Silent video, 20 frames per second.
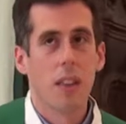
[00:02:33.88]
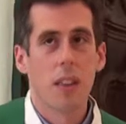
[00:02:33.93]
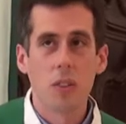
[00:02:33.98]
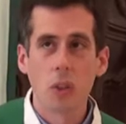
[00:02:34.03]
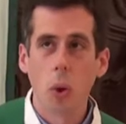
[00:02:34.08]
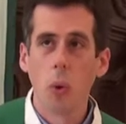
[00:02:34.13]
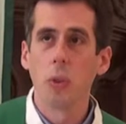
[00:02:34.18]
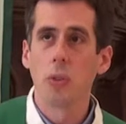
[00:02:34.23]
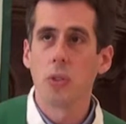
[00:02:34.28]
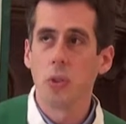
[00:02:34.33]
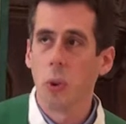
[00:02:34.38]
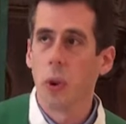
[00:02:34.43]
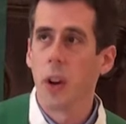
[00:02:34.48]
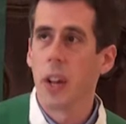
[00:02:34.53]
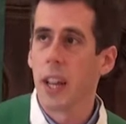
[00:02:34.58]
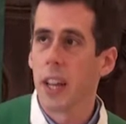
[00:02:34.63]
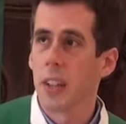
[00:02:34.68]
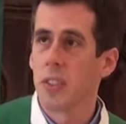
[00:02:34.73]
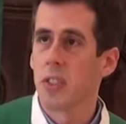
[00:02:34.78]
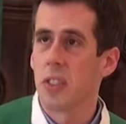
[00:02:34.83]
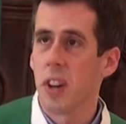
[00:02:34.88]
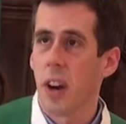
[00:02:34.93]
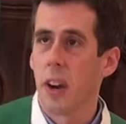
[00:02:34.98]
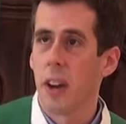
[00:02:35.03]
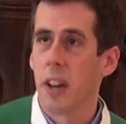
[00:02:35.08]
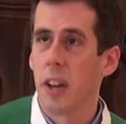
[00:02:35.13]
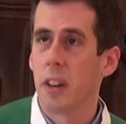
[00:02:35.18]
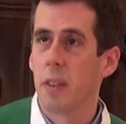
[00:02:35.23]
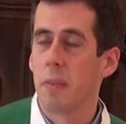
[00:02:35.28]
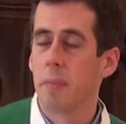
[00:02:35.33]
This whole story gets
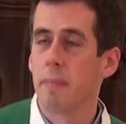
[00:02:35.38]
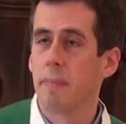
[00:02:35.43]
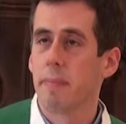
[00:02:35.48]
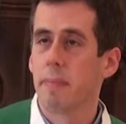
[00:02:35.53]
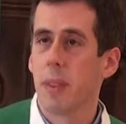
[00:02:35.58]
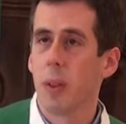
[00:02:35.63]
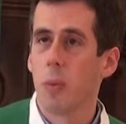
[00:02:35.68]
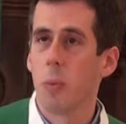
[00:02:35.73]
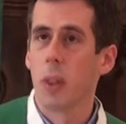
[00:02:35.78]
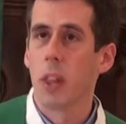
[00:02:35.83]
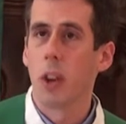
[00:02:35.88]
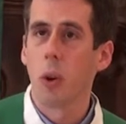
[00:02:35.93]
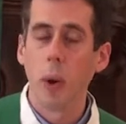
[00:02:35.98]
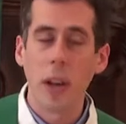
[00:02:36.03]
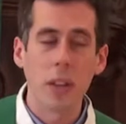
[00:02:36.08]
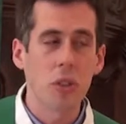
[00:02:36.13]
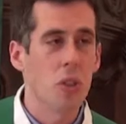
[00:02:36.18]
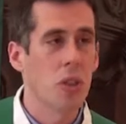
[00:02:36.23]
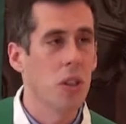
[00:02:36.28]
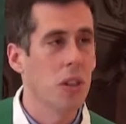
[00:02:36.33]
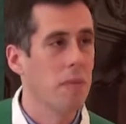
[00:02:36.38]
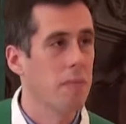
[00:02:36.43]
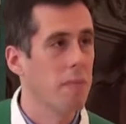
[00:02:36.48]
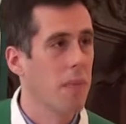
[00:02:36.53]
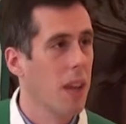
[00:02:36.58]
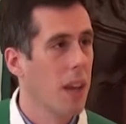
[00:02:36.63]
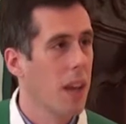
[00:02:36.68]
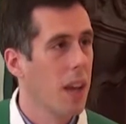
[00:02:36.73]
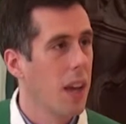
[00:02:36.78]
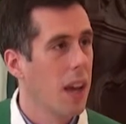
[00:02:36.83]
started with a question
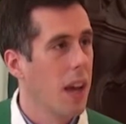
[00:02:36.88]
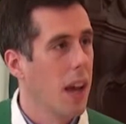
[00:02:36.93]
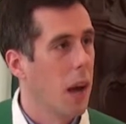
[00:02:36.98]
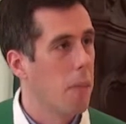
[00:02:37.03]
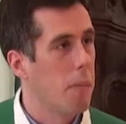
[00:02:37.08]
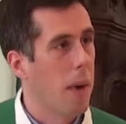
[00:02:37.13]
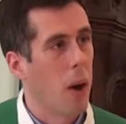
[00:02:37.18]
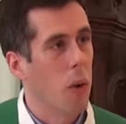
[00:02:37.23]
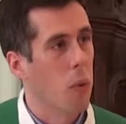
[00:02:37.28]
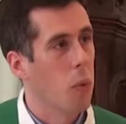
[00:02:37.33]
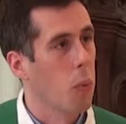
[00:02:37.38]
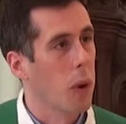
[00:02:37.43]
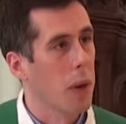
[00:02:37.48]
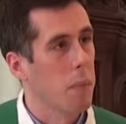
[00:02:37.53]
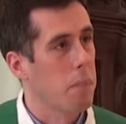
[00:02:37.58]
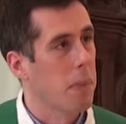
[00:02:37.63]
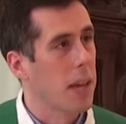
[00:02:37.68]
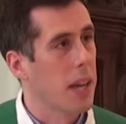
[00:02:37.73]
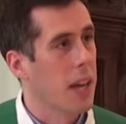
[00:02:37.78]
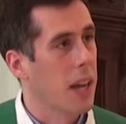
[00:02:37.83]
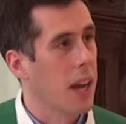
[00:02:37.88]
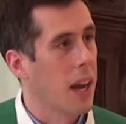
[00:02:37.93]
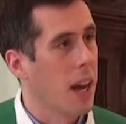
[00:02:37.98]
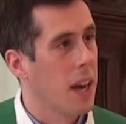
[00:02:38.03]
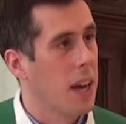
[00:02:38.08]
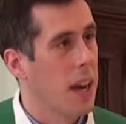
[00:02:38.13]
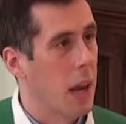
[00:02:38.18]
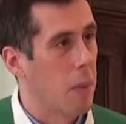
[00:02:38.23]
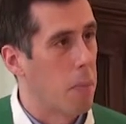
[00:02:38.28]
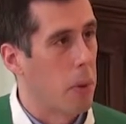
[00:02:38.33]
about what being
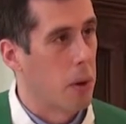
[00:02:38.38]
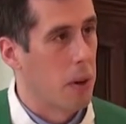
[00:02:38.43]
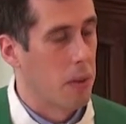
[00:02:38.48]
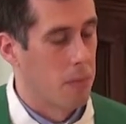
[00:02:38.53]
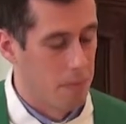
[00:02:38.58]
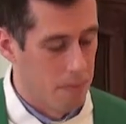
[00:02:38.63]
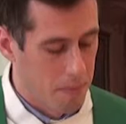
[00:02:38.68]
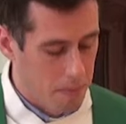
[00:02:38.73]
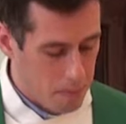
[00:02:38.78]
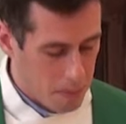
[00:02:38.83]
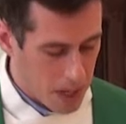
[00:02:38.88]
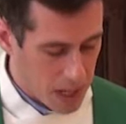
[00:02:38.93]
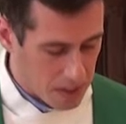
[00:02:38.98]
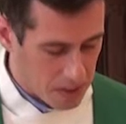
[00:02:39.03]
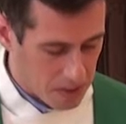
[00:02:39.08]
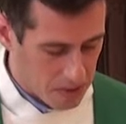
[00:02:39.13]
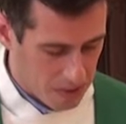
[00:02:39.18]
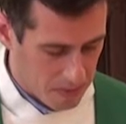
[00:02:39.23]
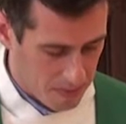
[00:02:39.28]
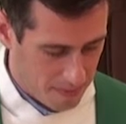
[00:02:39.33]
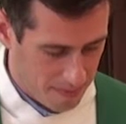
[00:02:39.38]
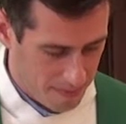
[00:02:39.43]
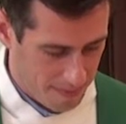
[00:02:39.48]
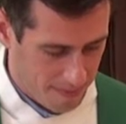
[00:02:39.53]
a neighbor means.